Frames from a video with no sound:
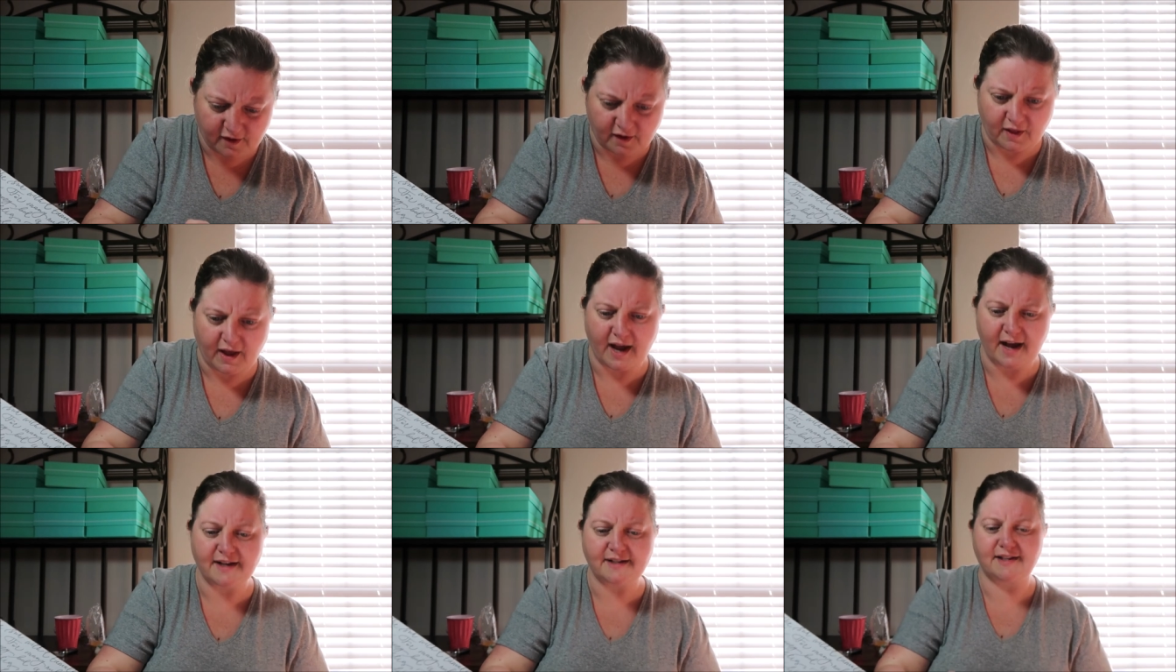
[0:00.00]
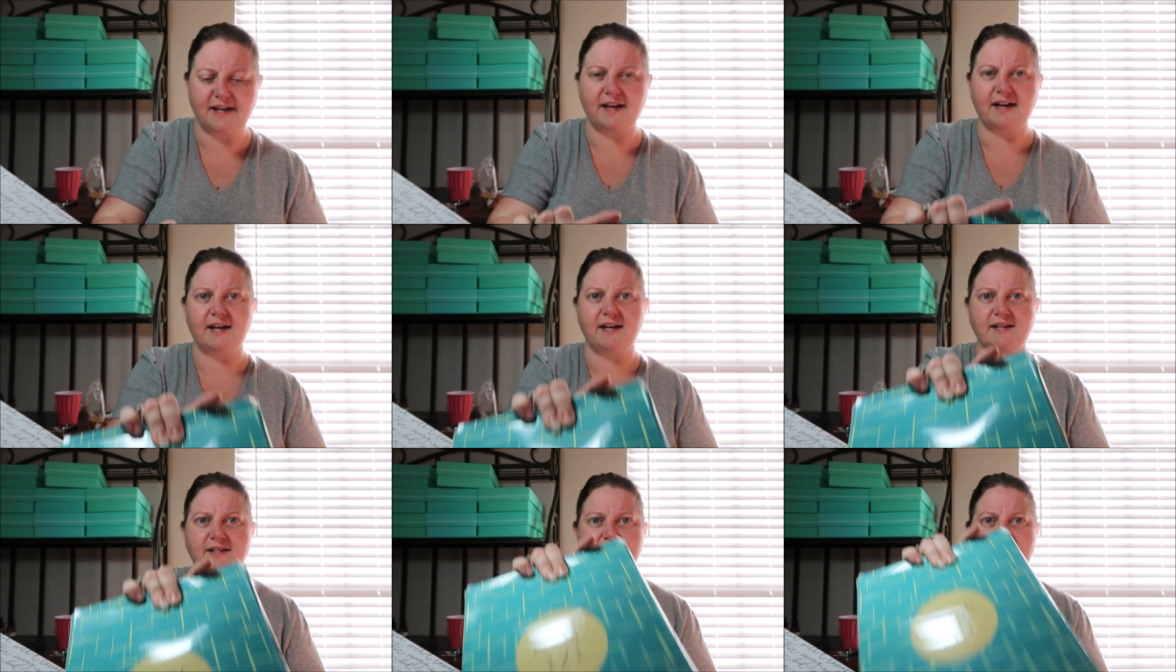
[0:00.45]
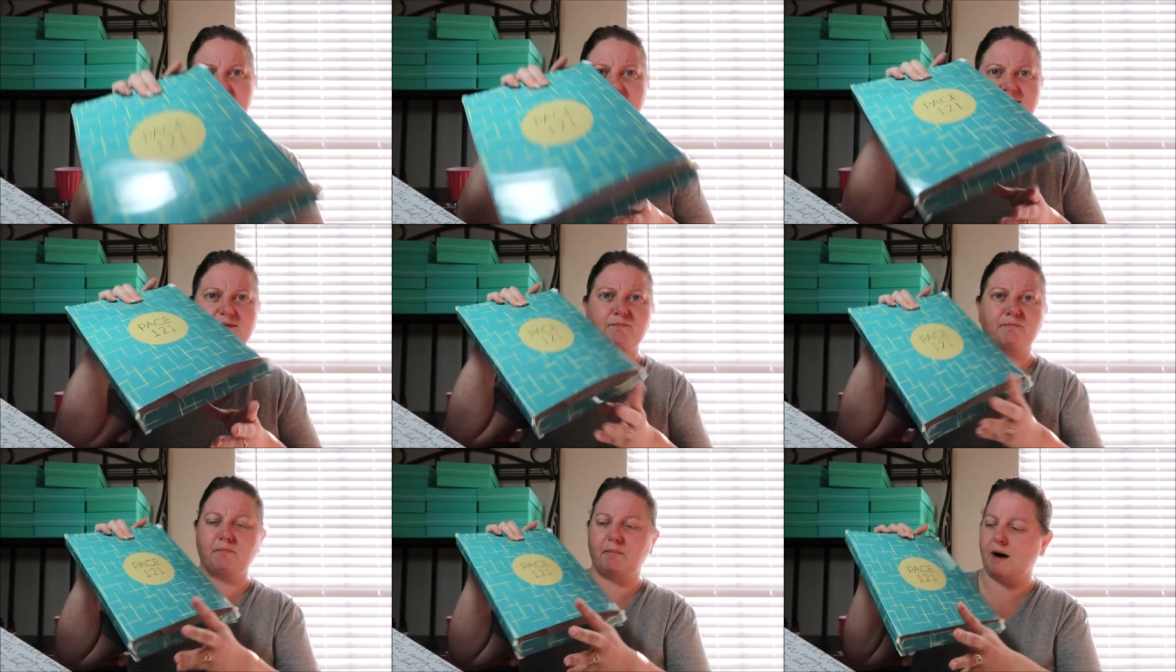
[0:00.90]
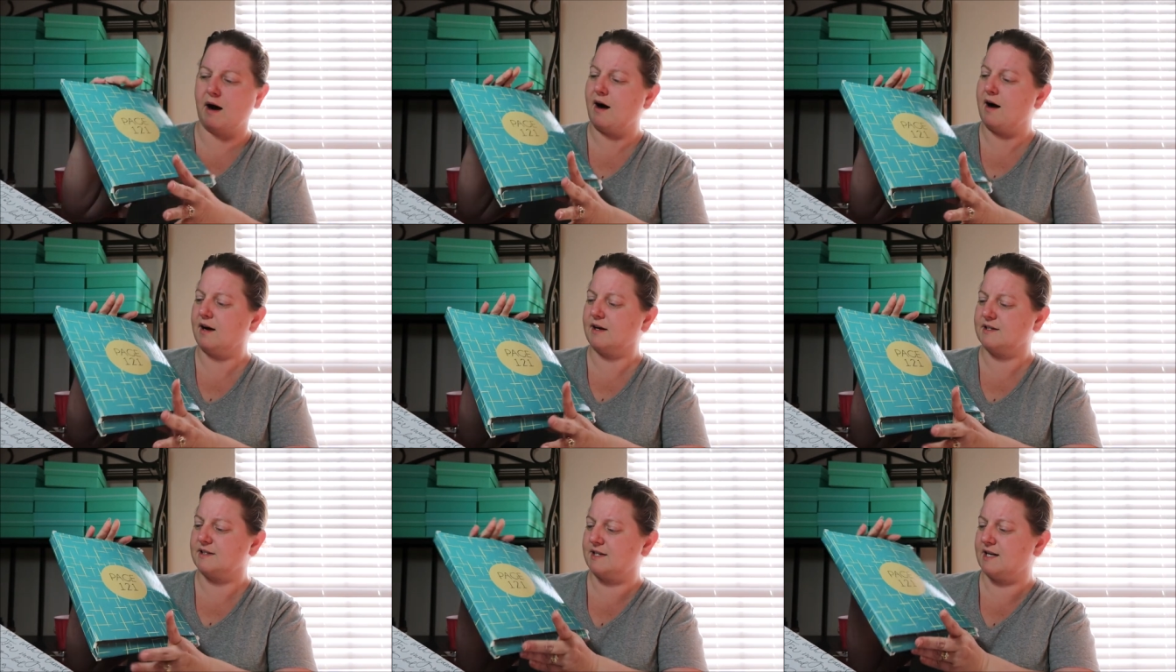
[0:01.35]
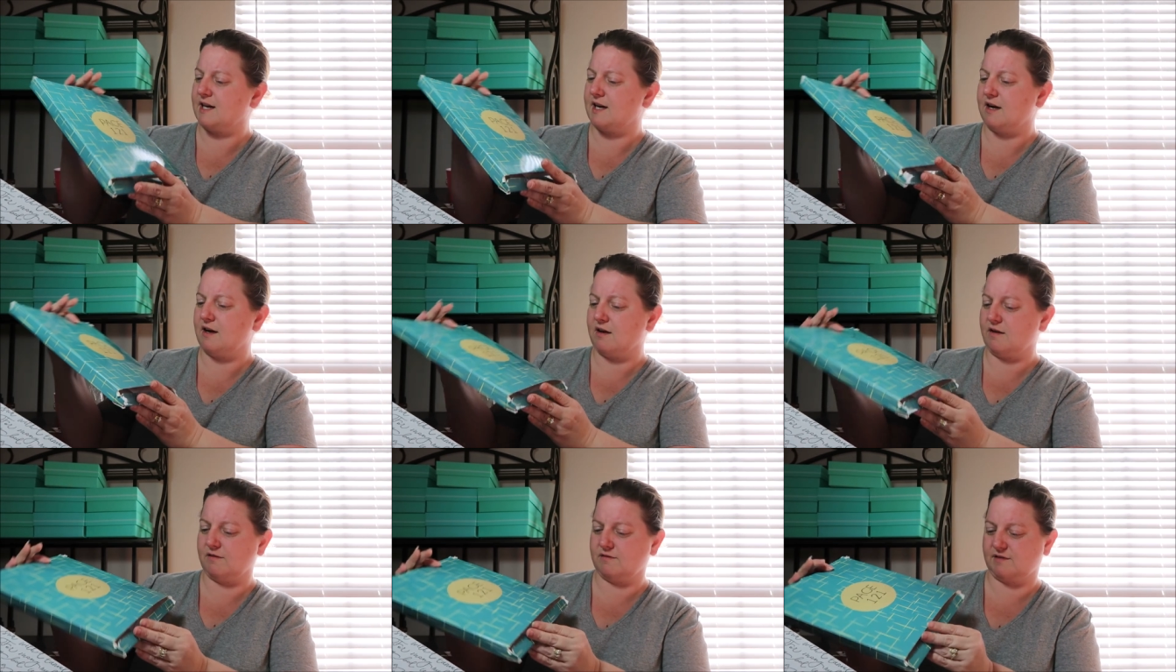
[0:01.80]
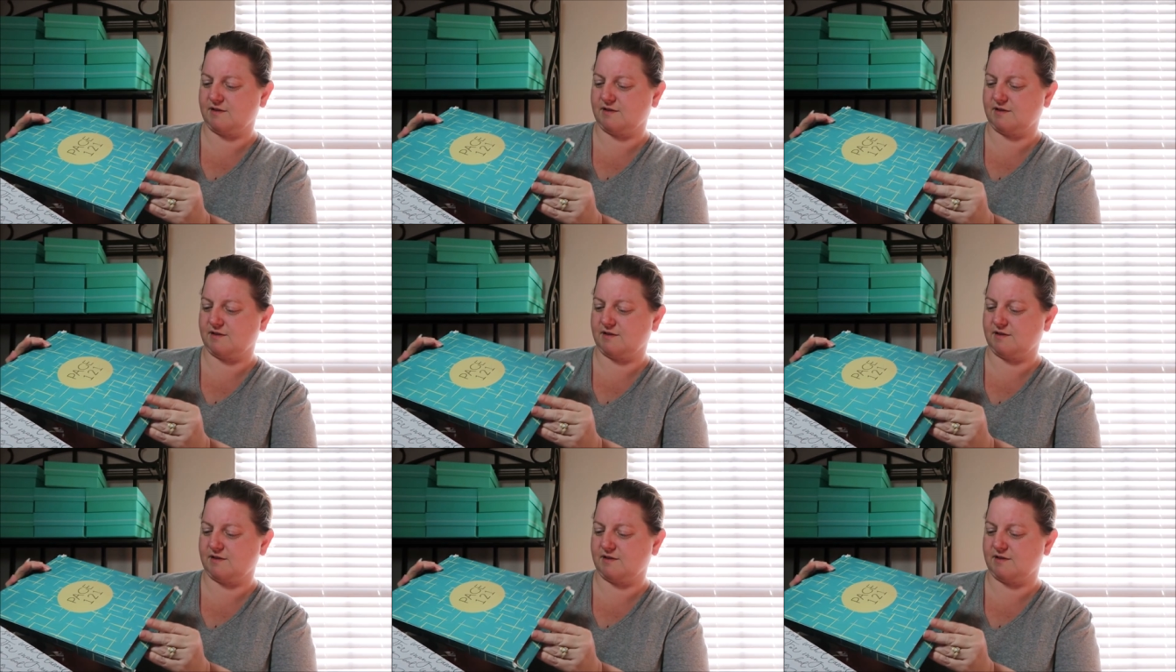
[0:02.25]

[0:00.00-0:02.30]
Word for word: then the last thing is this box here.